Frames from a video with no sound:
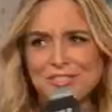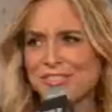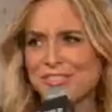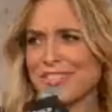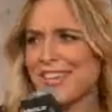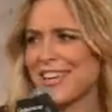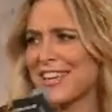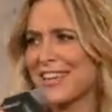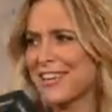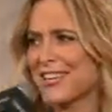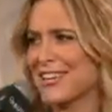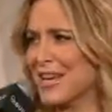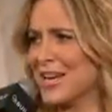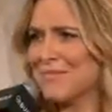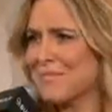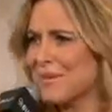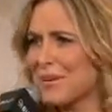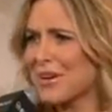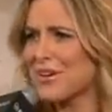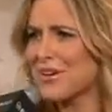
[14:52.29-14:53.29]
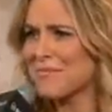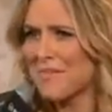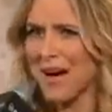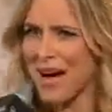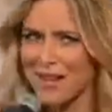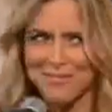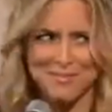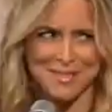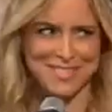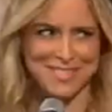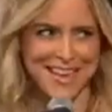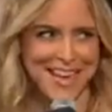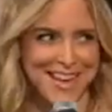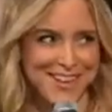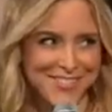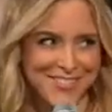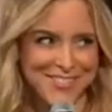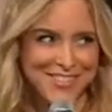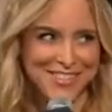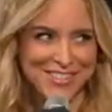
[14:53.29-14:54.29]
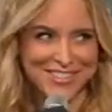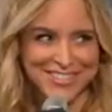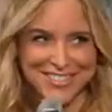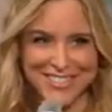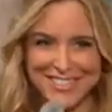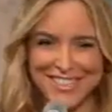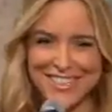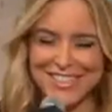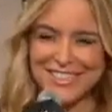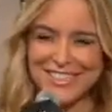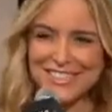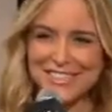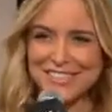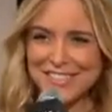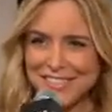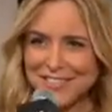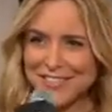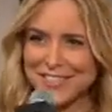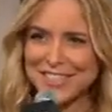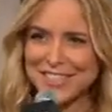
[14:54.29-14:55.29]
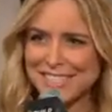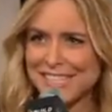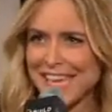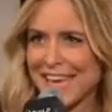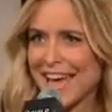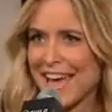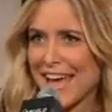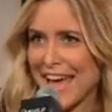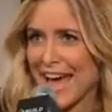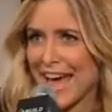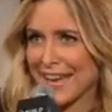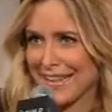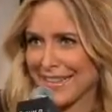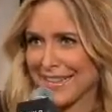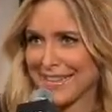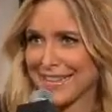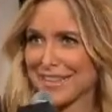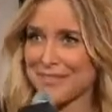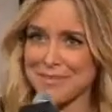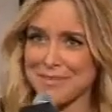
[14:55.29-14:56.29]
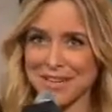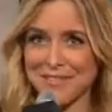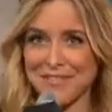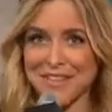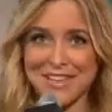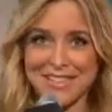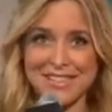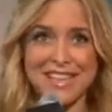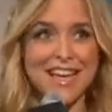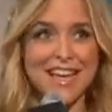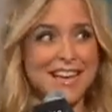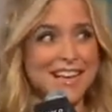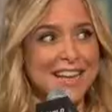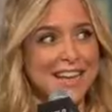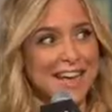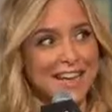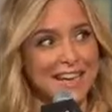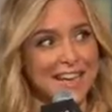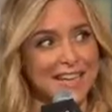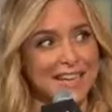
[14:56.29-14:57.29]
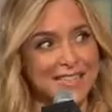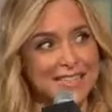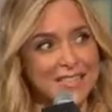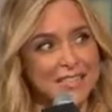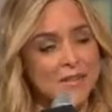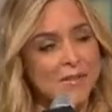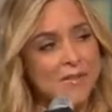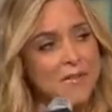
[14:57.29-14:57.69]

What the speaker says: just like Cleo. Typical mom stuff. So you could say I had a little bit of anxiety, I guess.